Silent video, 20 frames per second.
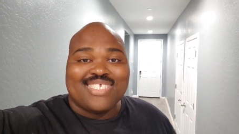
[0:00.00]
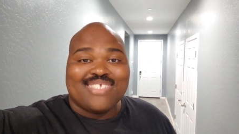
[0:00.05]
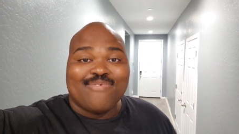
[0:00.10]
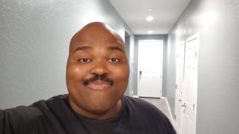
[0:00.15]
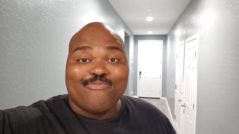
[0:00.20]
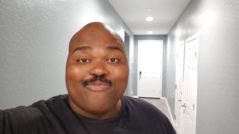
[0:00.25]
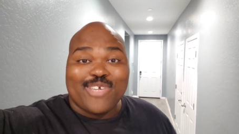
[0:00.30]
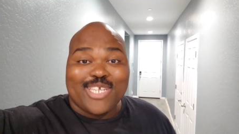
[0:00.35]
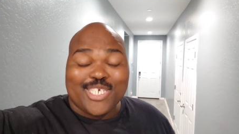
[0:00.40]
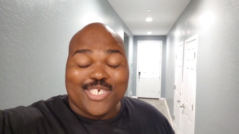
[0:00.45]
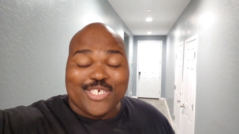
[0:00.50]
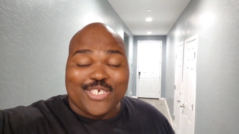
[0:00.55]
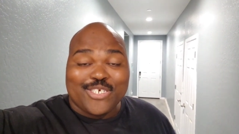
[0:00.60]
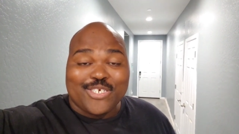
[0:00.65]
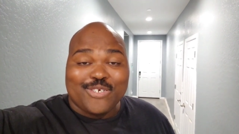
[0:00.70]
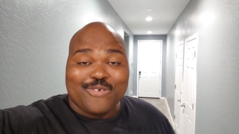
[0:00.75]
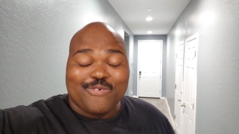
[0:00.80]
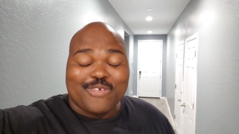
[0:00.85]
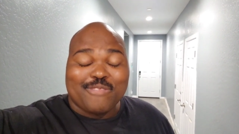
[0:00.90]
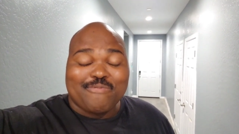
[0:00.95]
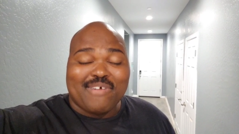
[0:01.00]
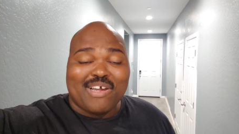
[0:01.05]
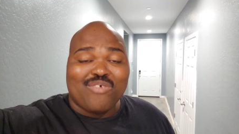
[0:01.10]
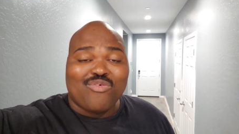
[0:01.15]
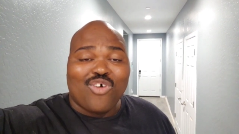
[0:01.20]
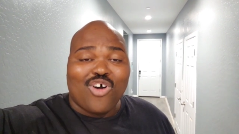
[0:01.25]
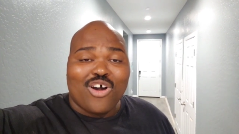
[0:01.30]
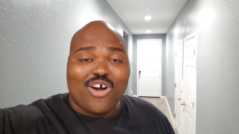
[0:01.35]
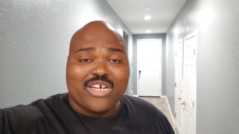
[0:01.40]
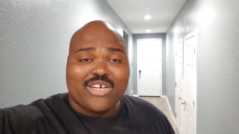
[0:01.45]
some vinegar with my
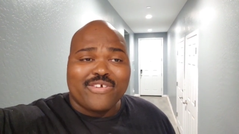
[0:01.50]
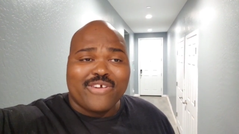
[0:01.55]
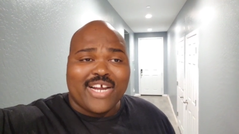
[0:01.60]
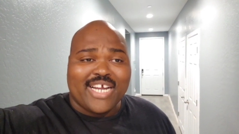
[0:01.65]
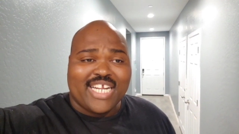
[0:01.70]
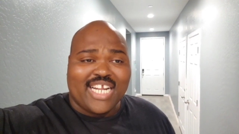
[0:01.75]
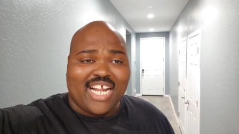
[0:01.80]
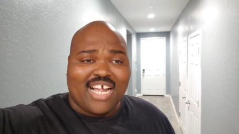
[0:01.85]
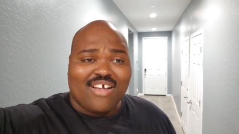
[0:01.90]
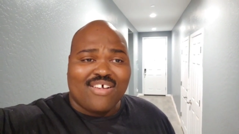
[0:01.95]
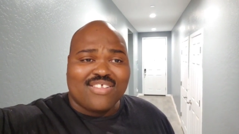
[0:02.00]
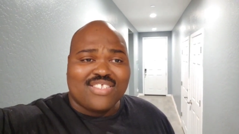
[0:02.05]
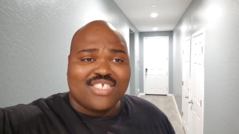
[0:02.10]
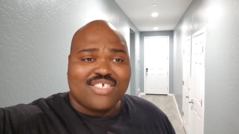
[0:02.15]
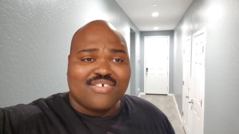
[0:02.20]
water right now